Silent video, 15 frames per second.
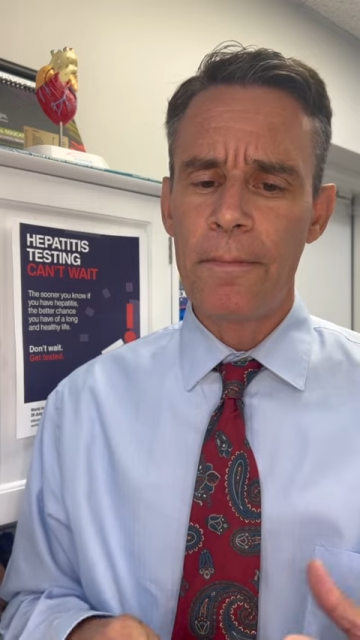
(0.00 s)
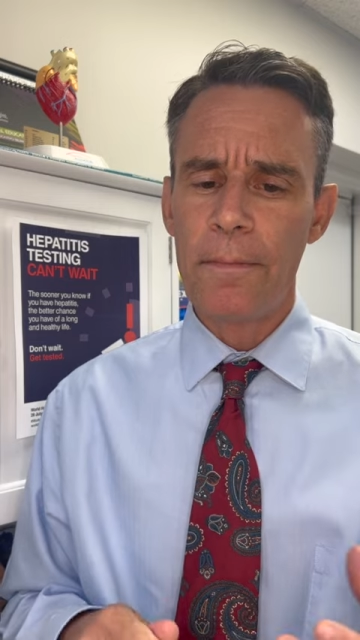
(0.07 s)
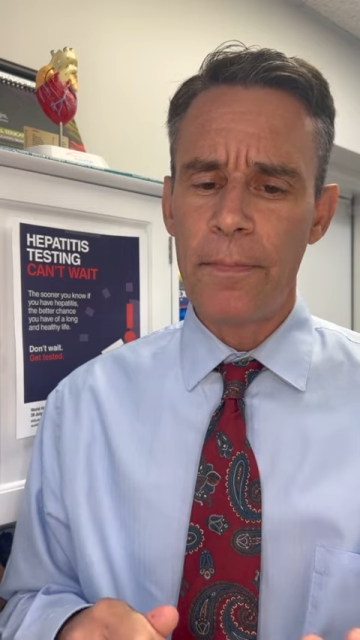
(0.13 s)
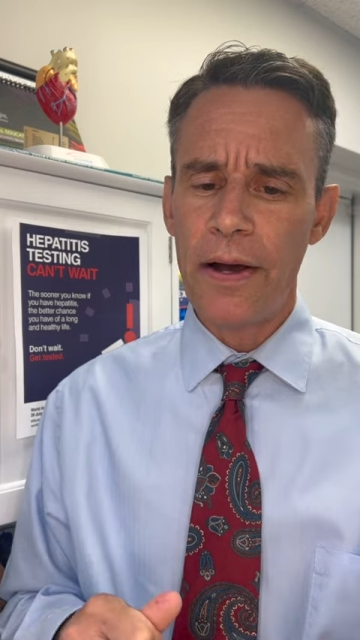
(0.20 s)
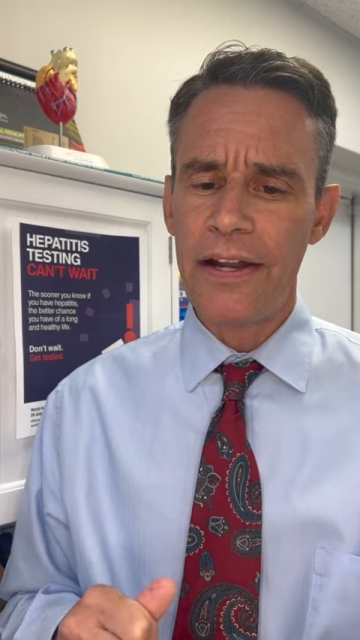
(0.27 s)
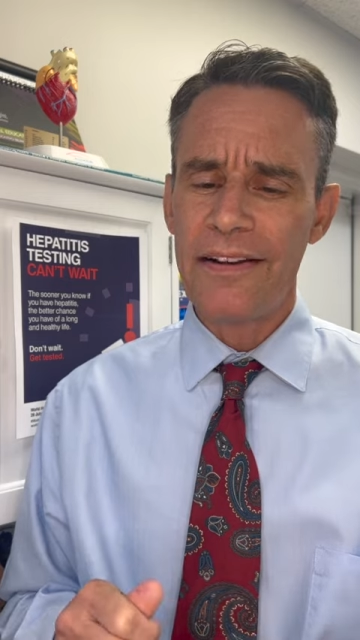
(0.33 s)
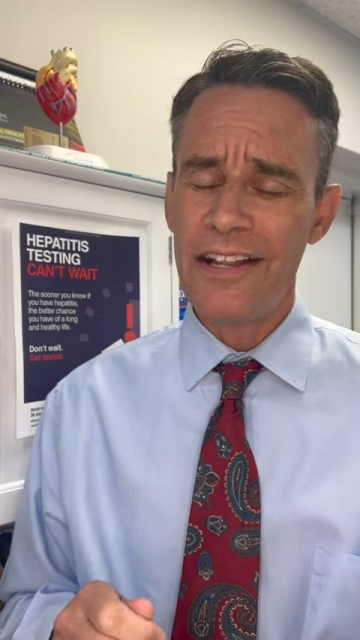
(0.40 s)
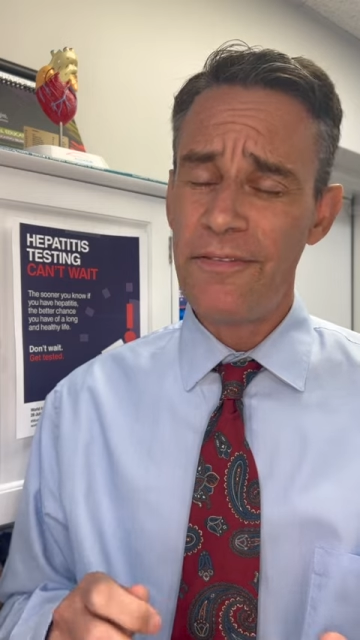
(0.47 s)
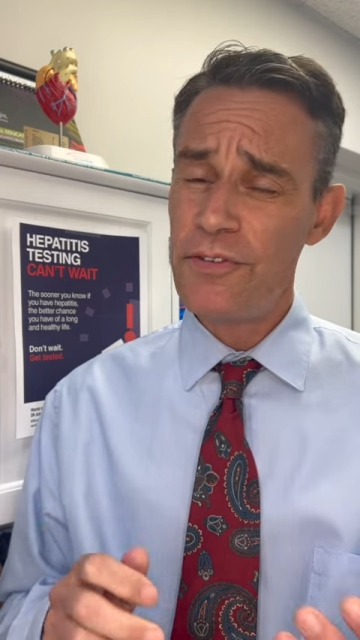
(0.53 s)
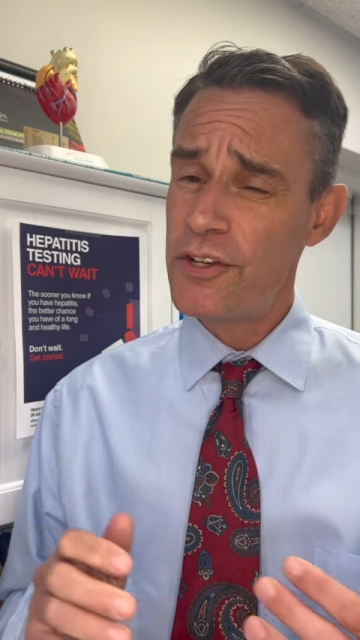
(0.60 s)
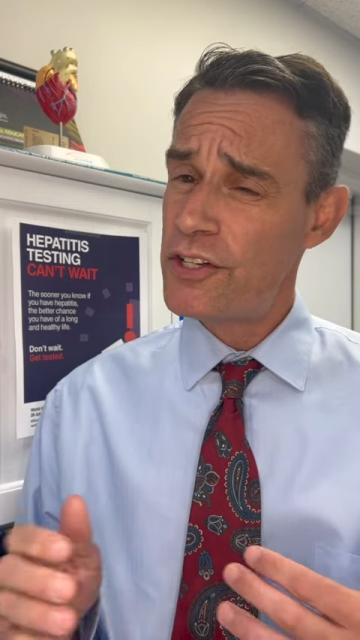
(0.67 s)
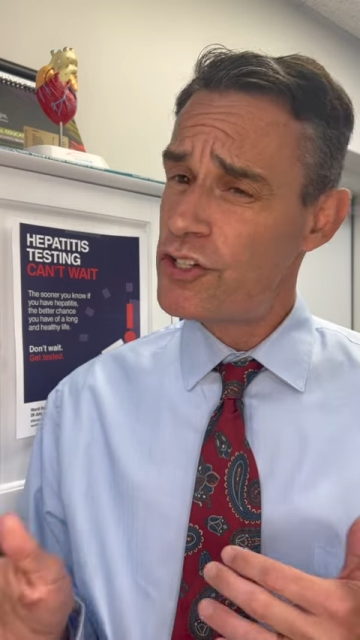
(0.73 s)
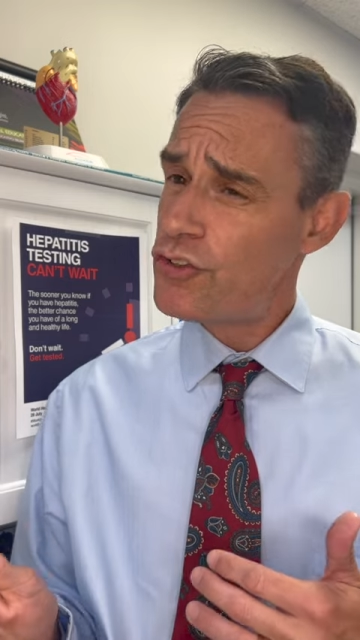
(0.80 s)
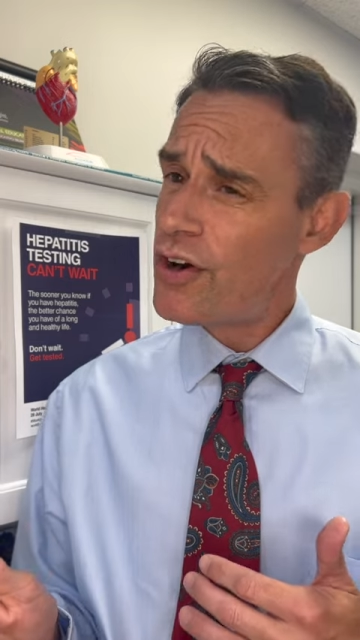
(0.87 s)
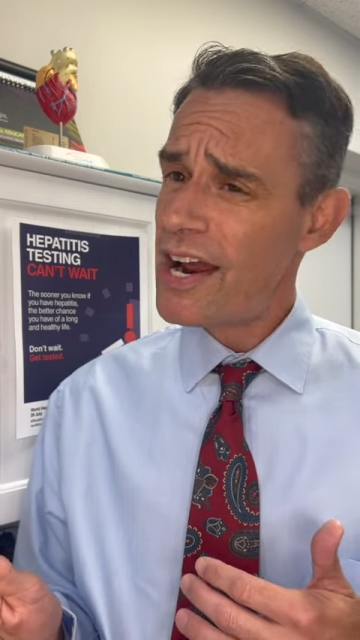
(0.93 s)
but if you
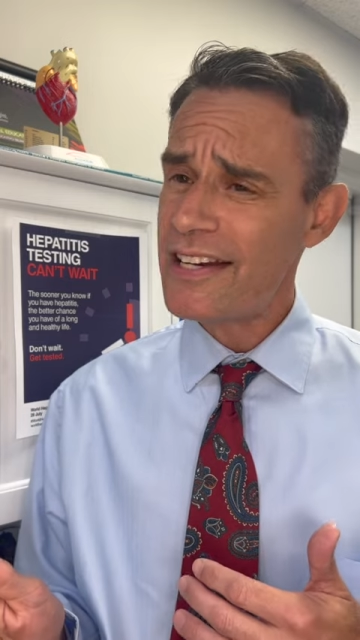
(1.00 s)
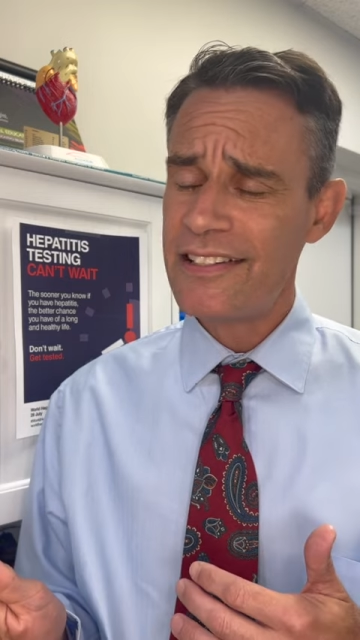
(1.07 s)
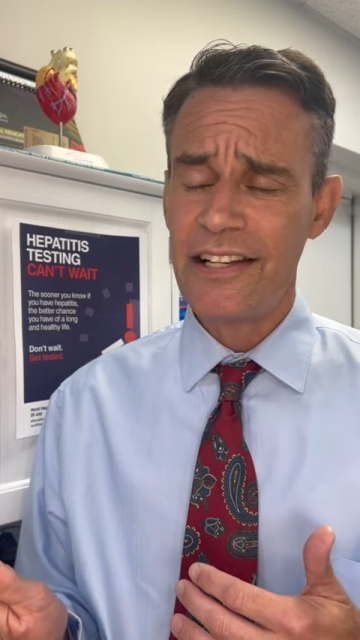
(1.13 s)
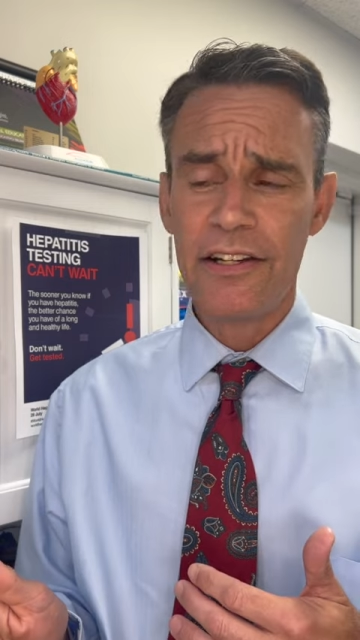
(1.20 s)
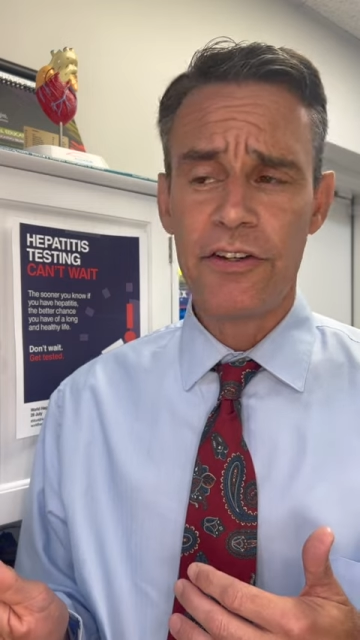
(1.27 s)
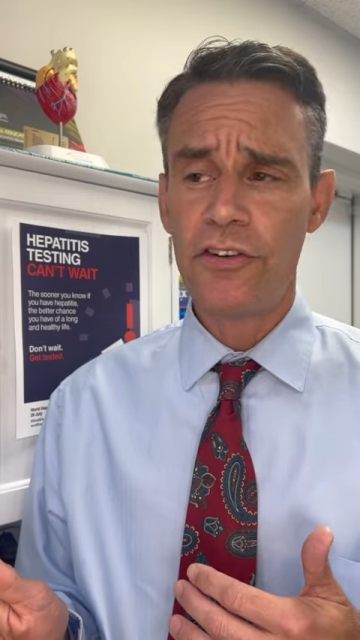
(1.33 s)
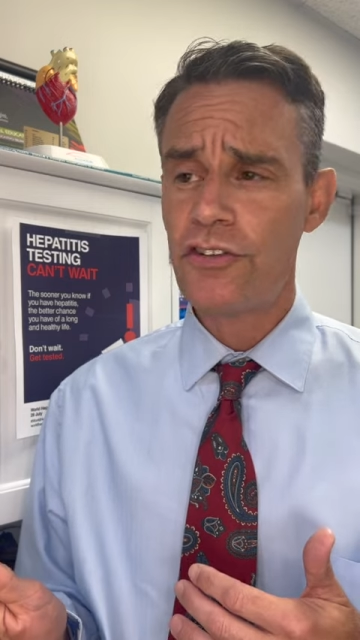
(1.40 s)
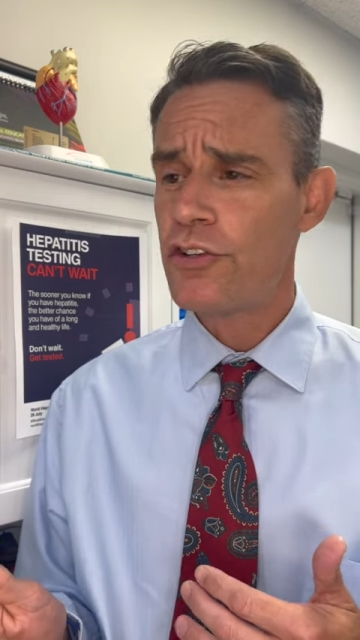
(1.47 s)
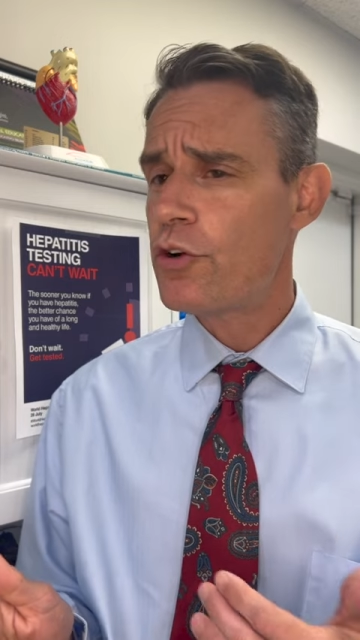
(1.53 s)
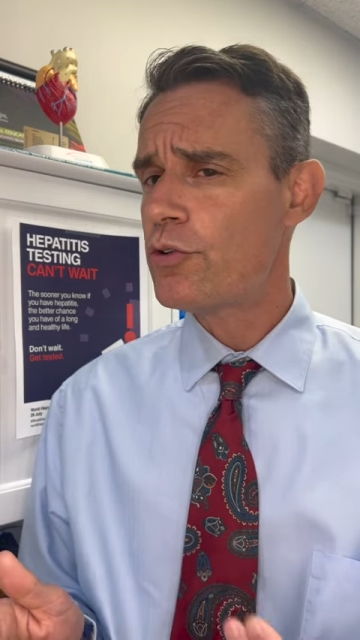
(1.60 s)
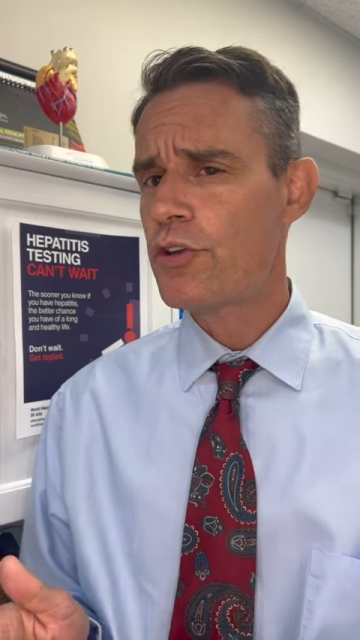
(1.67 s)
contract it, there's no